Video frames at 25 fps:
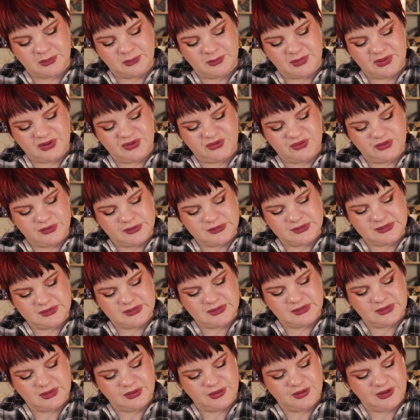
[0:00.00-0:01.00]

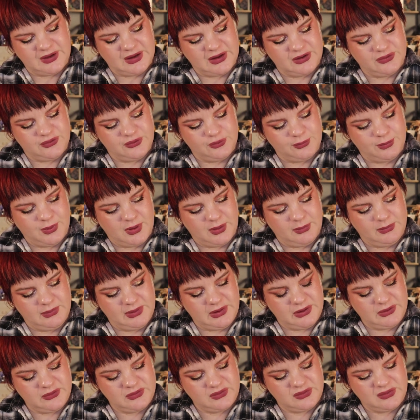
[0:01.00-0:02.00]
ambitious thing to
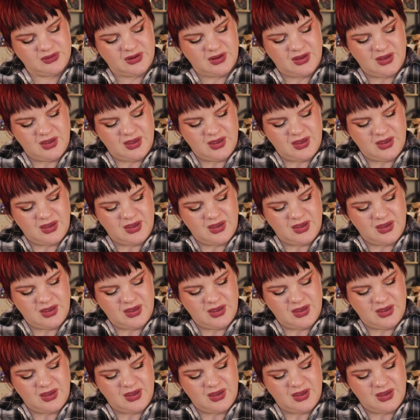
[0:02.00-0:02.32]
publish.